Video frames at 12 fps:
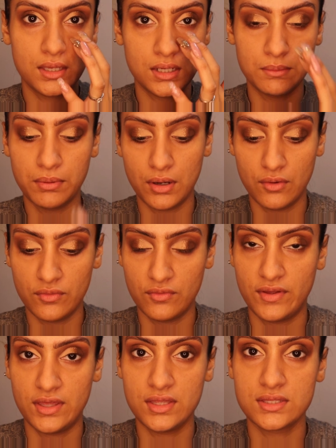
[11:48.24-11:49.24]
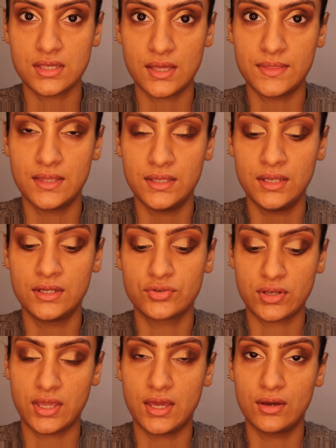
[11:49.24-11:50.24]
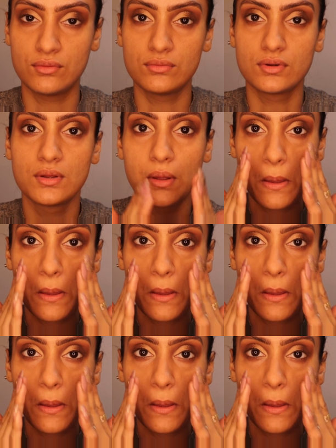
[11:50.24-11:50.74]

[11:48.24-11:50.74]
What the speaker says: inner part of the face and then drag it out.